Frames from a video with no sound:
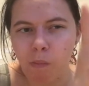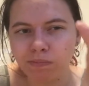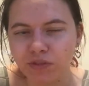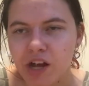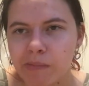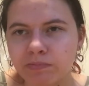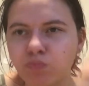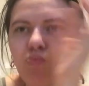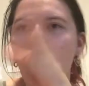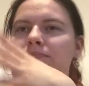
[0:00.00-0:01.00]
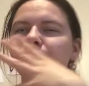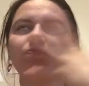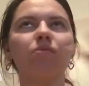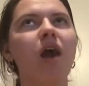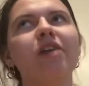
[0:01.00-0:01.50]
yeah.
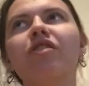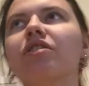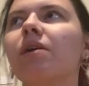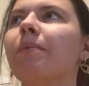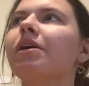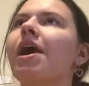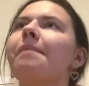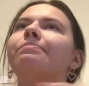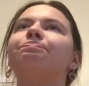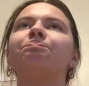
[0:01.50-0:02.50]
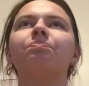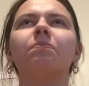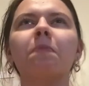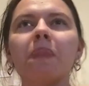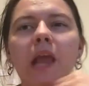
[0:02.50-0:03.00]
The end of the summer came.
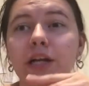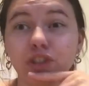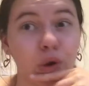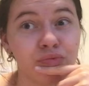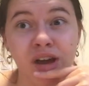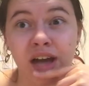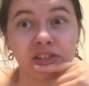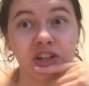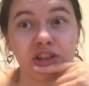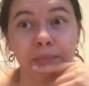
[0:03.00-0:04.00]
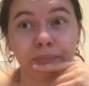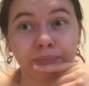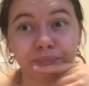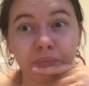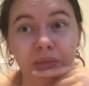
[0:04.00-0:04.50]
I don't think I've seen them
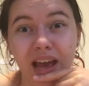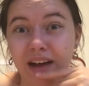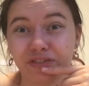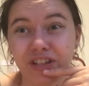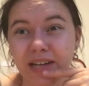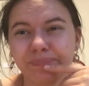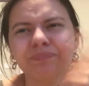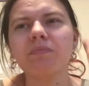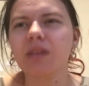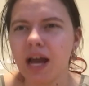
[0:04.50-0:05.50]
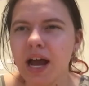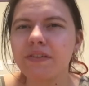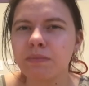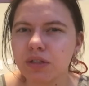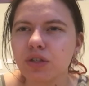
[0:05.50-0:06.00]
after that. I have
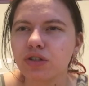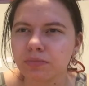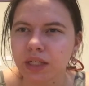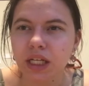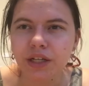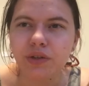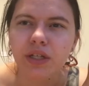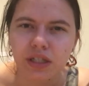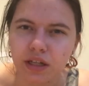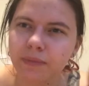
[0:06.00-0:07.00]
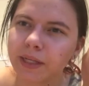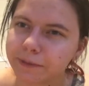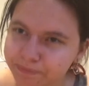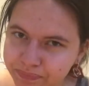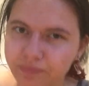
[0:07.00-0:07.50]
them on social media, so I see them like
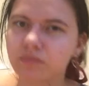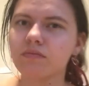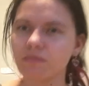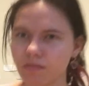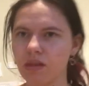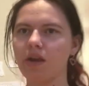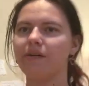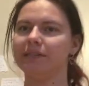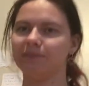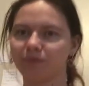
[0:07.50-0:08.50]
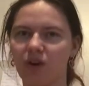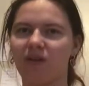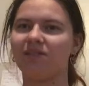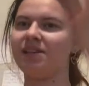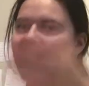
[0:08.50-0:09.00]

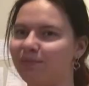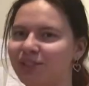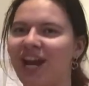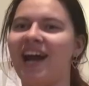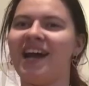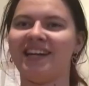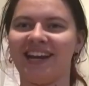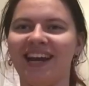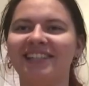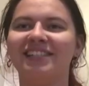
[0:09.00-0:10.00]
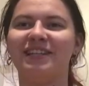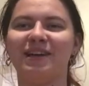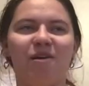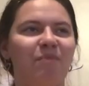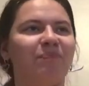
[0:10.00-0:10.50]
on Snapchat, and I see
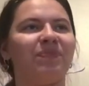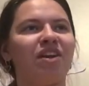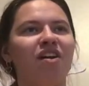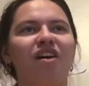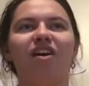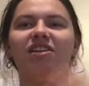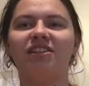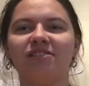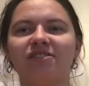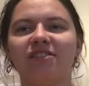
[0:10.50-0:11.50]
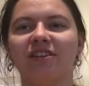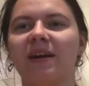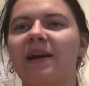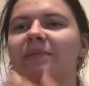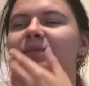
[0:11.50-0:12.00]
them on
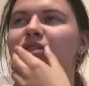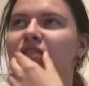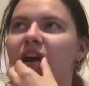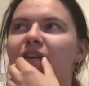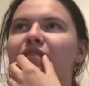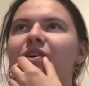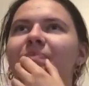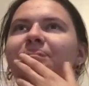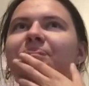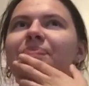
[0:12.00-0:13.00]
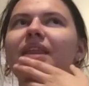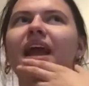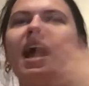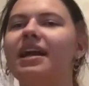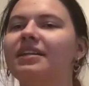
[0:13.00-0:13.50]
Instagram and stuff,
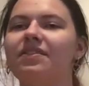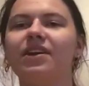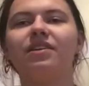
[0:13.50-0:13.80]
and they're